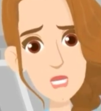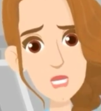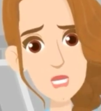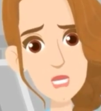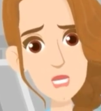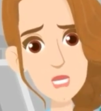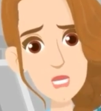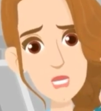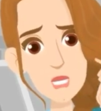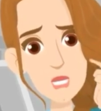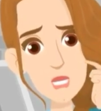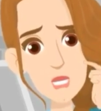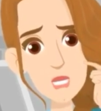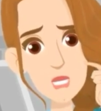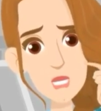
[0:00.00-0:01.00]

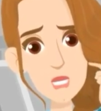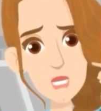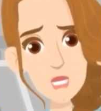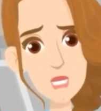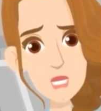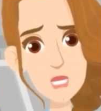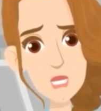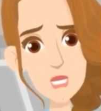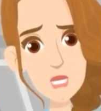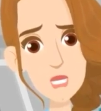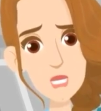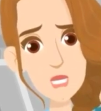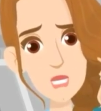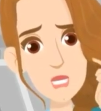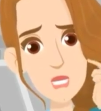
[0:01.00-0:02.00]

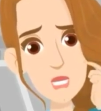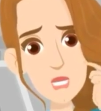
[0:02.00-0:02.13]
No words are spoken by the person on screen.